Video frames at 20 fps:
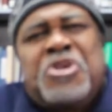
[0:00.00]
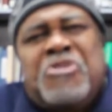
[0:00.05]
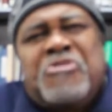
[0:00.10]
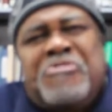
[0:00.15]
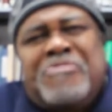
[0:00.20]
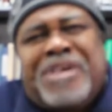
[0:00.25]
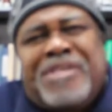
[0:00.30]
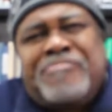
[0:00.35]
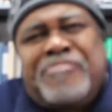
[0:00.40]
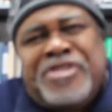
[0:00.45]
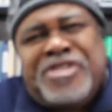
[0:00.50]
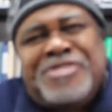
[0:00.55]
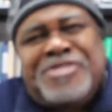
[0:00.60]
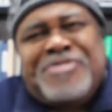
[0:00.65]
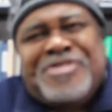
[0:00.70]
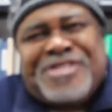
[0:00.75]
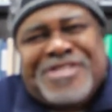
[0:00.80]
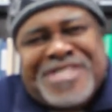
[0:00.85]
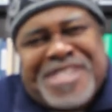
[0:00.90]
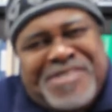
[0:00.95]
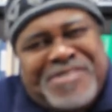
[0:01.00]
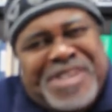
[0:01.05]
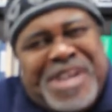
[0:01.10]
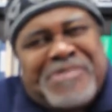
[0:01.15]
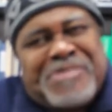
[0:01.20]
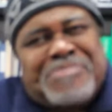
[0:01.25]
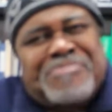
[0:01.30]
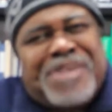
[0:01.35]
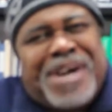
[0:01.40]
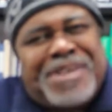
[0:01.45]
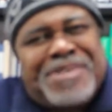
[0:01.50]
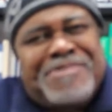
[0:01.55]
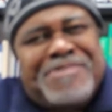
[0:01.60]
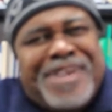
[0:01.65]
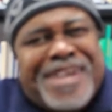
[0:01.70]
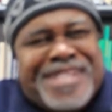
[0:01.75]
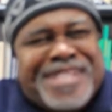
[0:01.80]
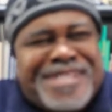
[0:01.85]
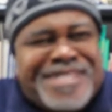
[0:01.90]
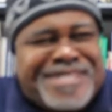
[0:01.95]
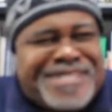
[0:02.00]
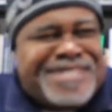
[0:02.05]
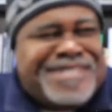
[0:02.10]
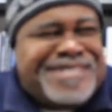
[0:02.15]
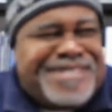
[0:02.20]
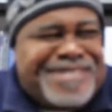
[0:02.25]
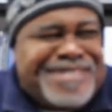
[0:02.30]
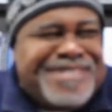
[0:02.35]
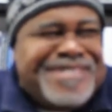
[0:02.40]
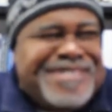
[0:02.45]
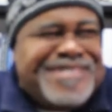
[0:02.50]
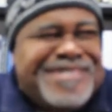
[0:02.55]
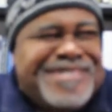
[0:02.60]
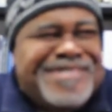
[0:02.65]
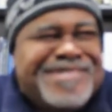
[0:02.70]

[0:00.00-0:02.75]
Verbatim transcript: to go over my piece because they would have a problem right there.